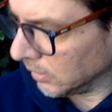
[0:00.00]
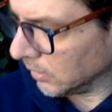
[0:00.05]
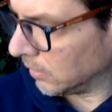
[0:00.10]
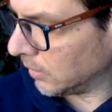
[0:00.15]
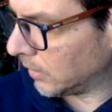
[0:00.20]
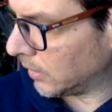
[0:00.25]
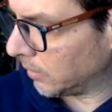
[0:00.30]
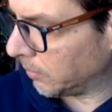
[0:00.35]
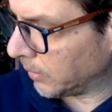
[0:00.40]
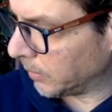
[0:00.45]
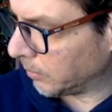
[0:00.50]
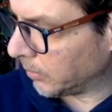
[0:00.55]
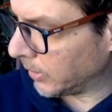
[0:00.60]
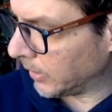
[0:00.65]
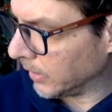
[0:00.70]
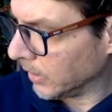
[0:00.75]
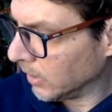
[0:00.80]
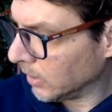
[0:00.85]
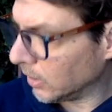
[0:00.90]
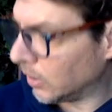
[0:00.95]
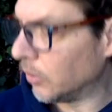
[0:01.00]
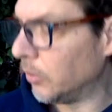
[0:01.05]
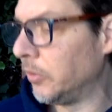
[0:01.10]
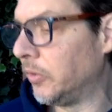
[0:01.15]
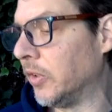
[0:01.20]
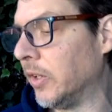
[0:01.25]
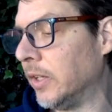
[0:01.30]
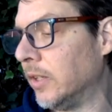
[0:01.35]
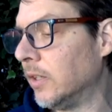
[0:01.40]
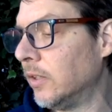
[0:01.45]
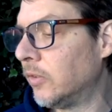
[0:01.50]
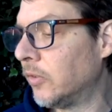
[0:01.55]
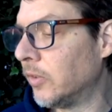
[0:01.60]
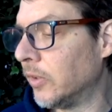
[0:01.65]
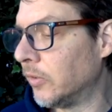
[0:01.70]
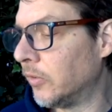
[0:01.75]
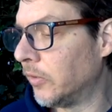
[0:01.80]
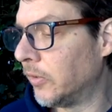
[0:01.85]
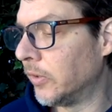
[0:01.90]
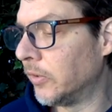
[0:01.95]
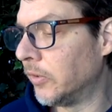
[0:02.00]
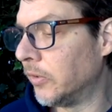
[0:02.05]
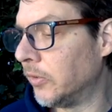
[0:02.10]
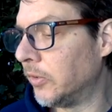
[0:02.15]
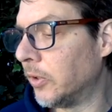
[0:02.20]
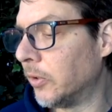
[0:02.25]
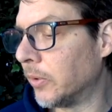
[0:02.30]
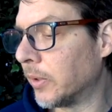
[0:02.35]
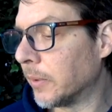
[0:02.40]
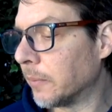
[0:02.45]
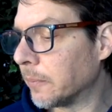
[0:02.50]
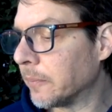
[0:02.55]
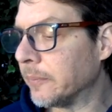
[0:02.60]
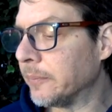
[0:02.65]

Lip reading: God, my brain. Gyozan. This is Dogen.